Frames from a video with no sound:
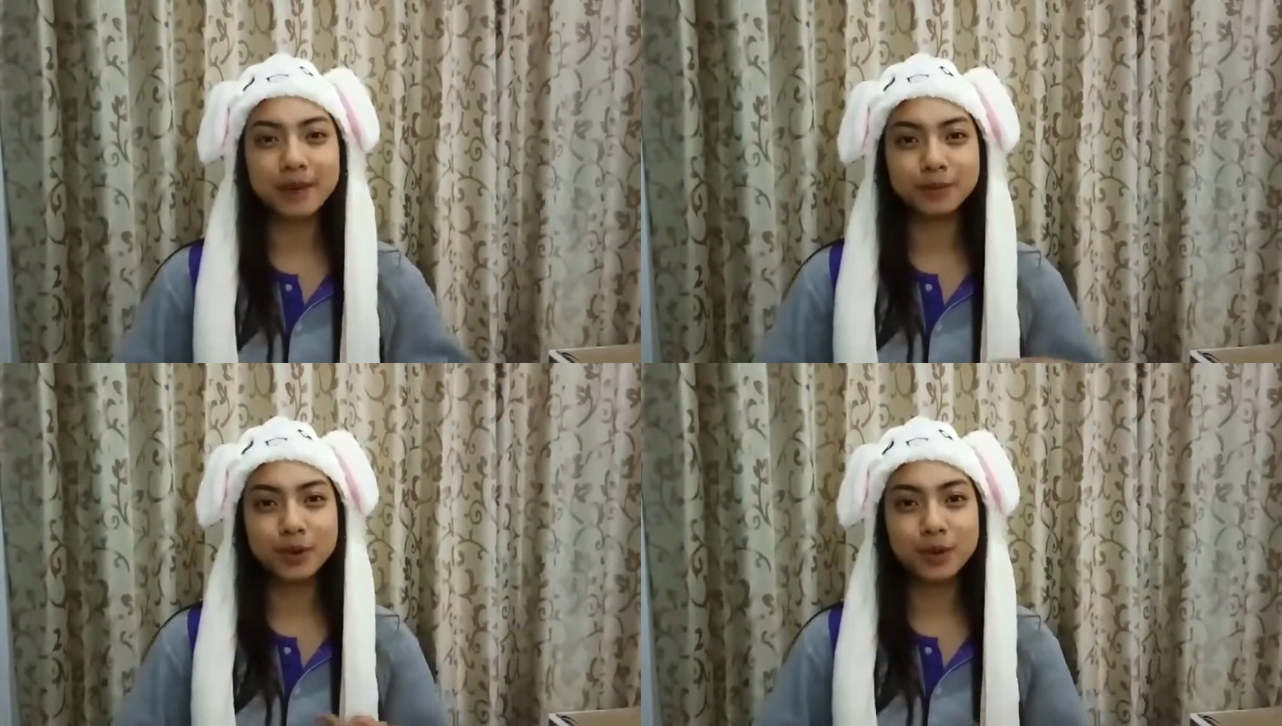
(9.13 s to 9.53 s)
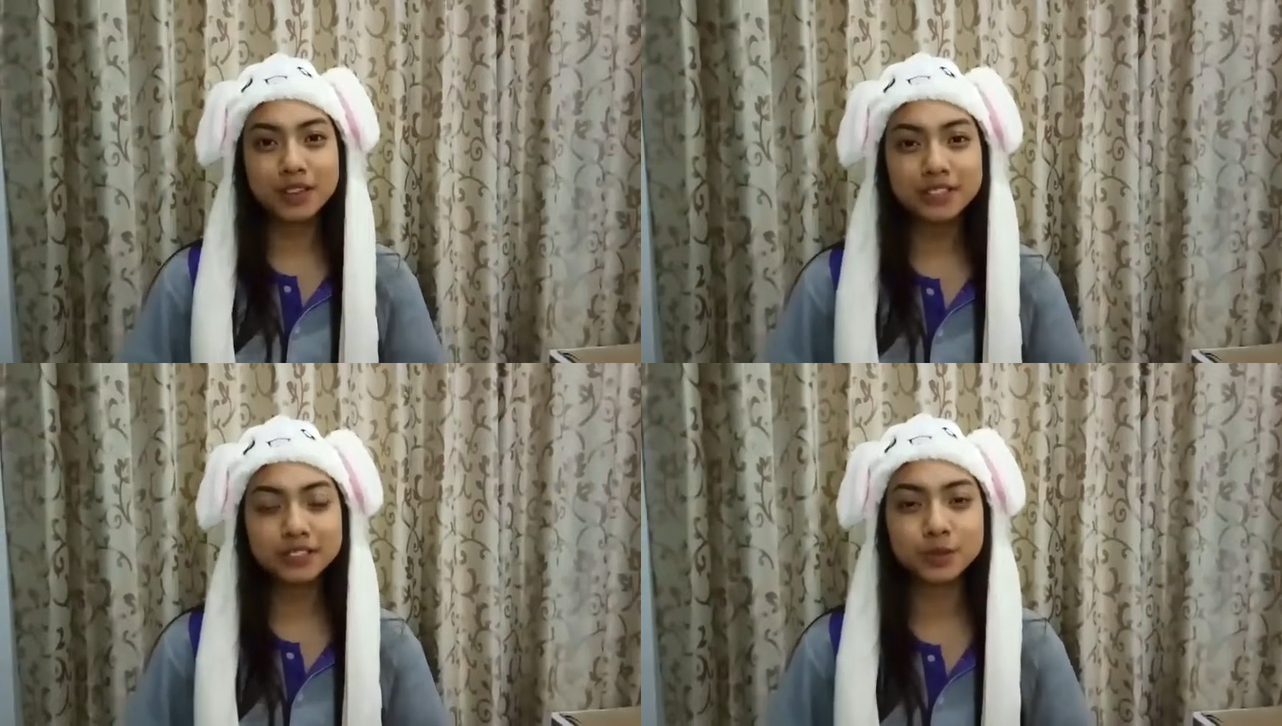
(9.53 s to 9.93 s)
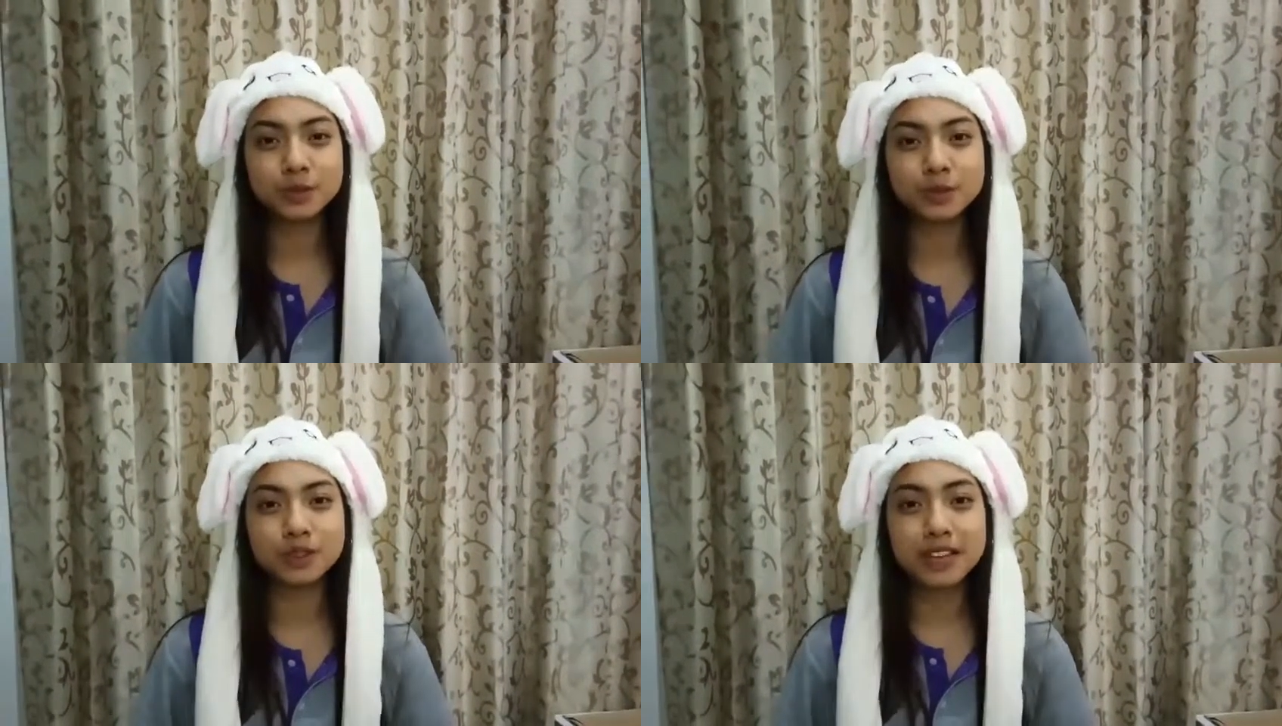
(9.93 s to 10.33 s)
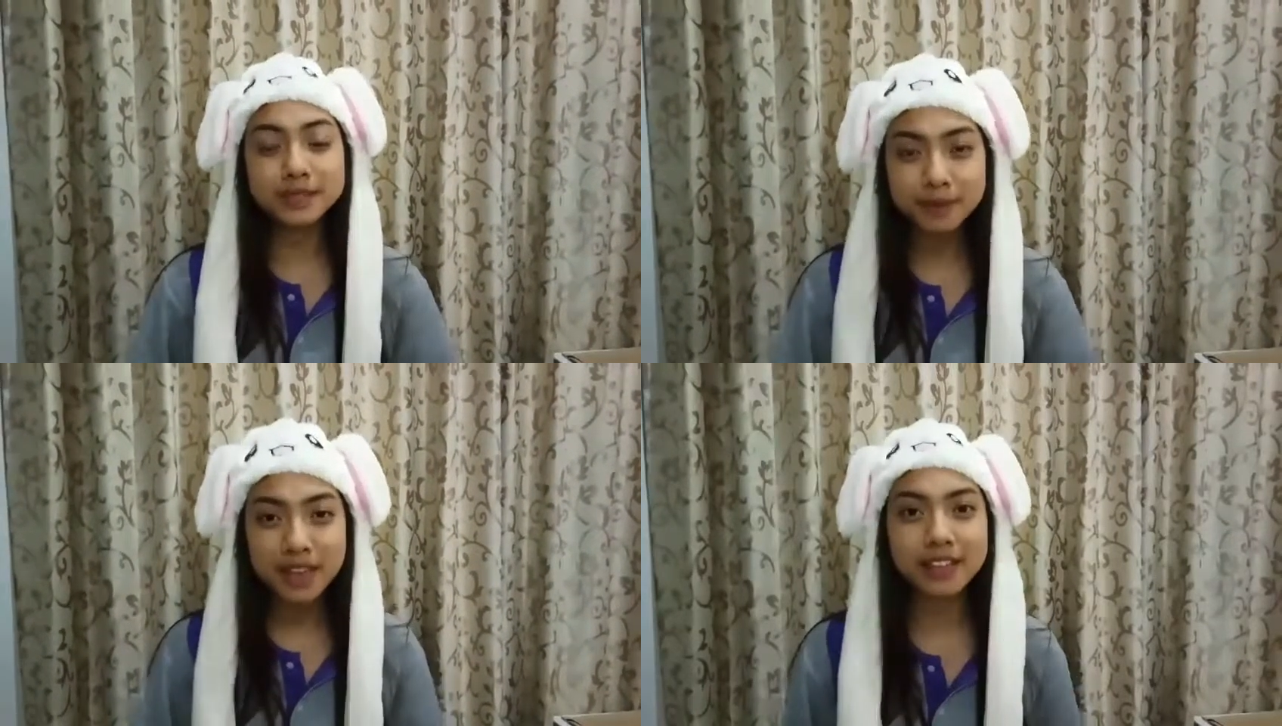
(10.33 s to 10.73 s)
I'm going to
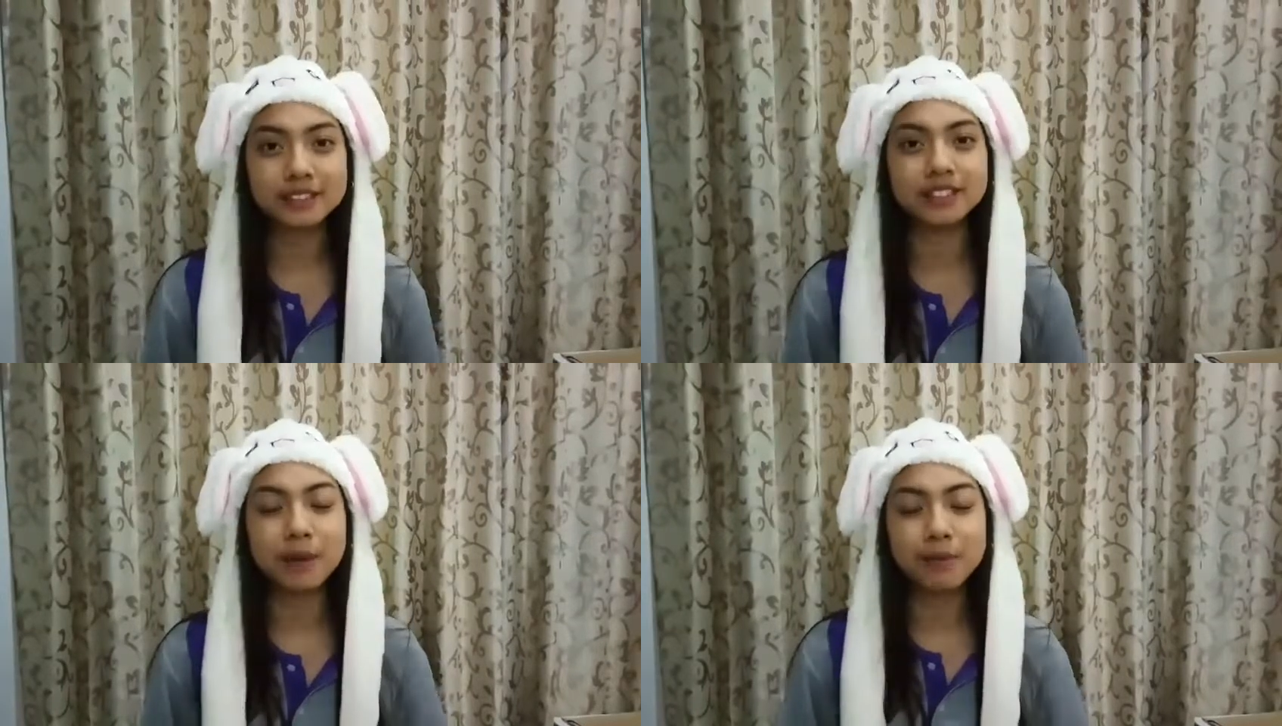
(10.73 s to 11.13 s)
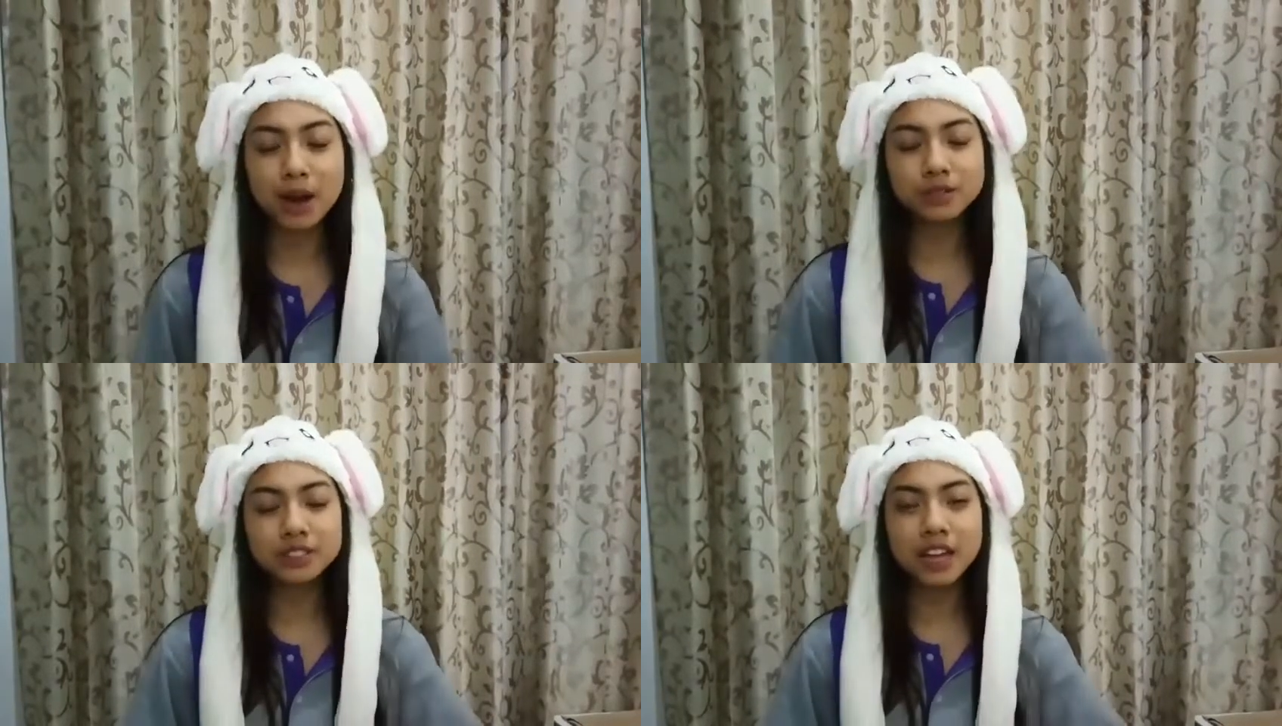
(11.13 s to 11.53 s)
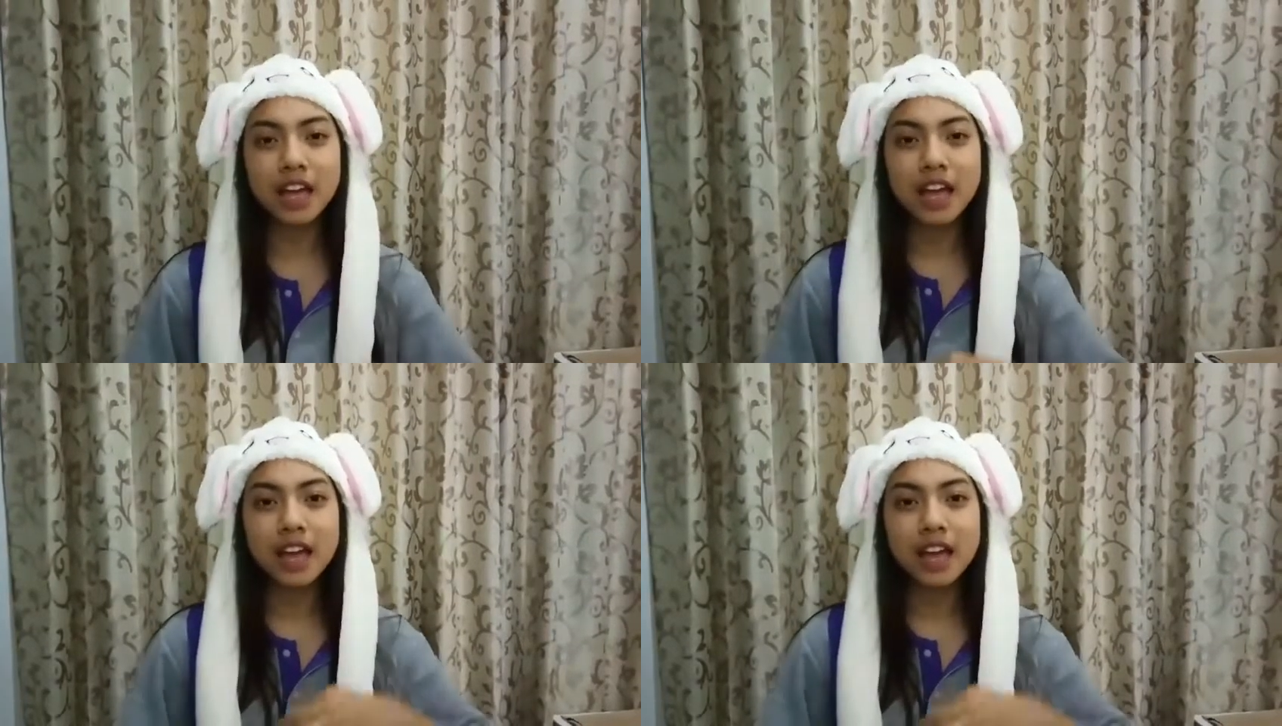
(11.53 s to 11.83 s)
explain about